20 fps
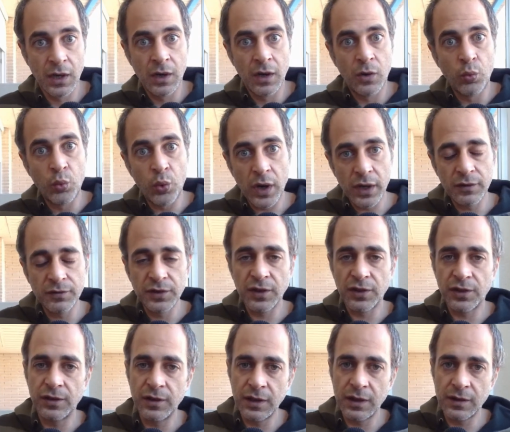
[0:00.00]
One of the
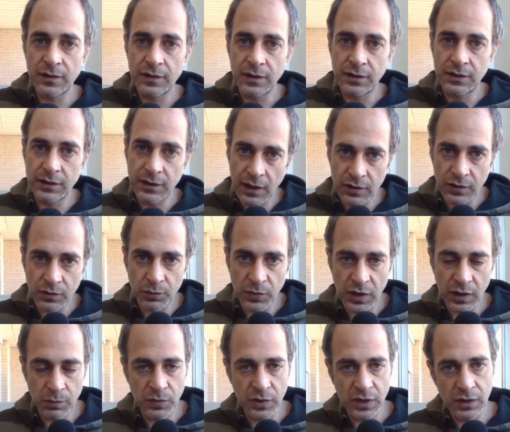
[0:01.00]
things that does
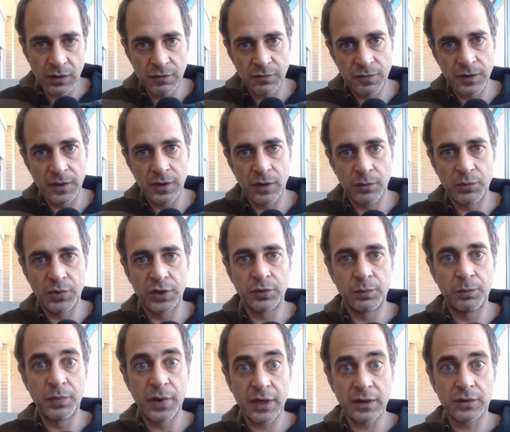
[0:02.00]
make me feel a bit
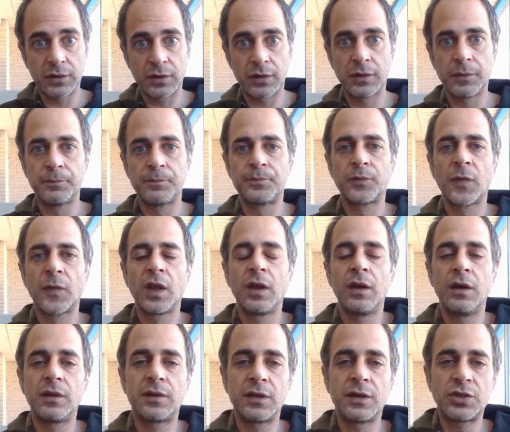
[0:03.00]
better
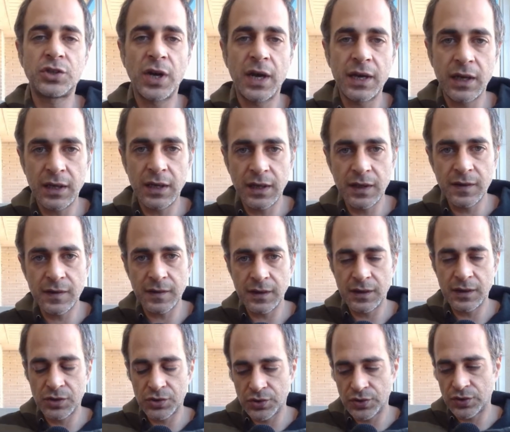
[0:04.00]
is that China is
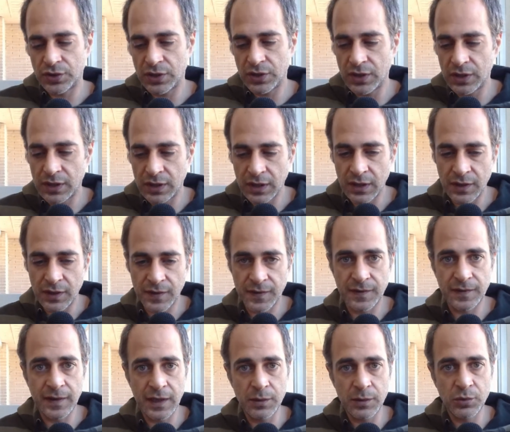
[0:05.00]
interested in a
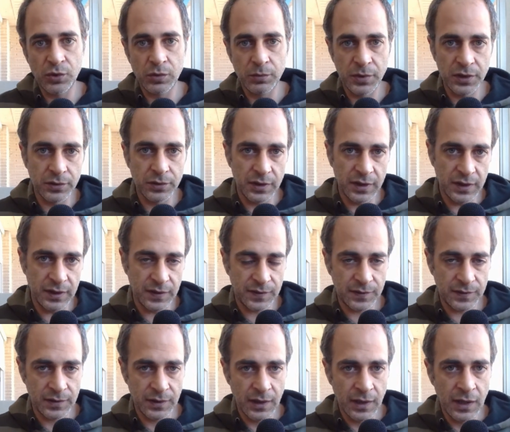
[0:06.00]
stable Middle
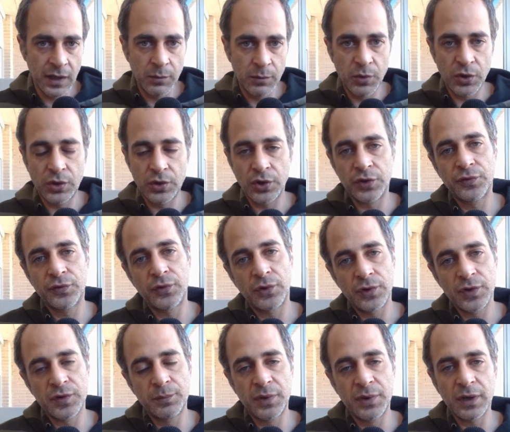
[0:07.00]
East, because for
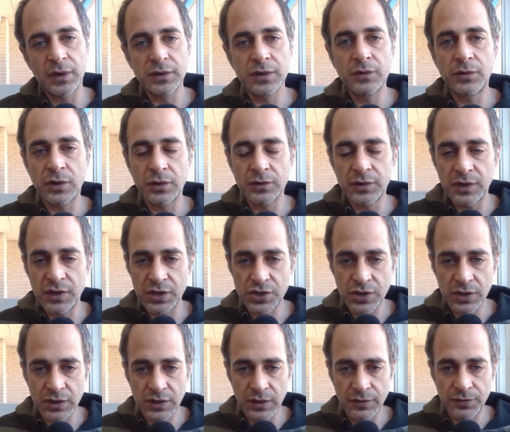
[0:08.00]
its Belt and Road
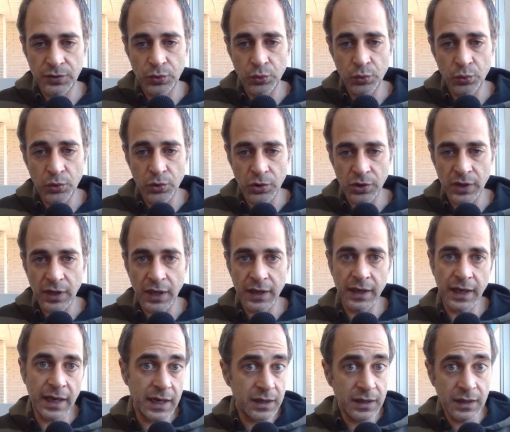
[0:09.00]
Initiative to work on
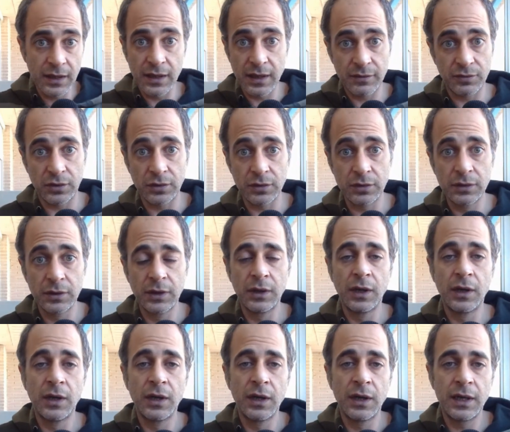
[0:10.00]
any level,
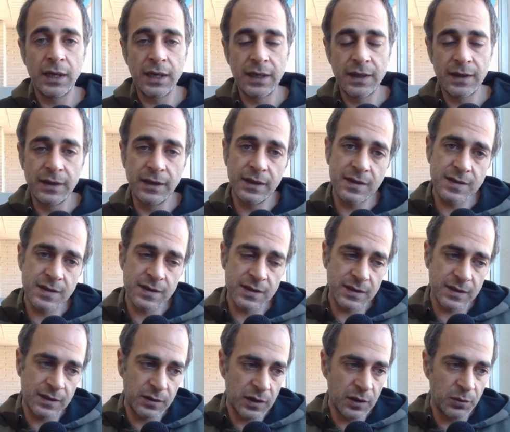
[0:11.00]
it needs
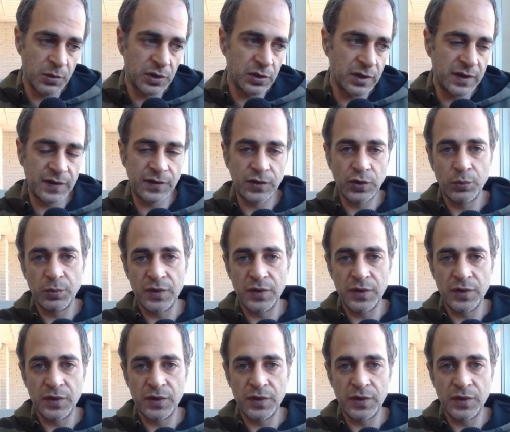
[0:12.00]
the Middle East to be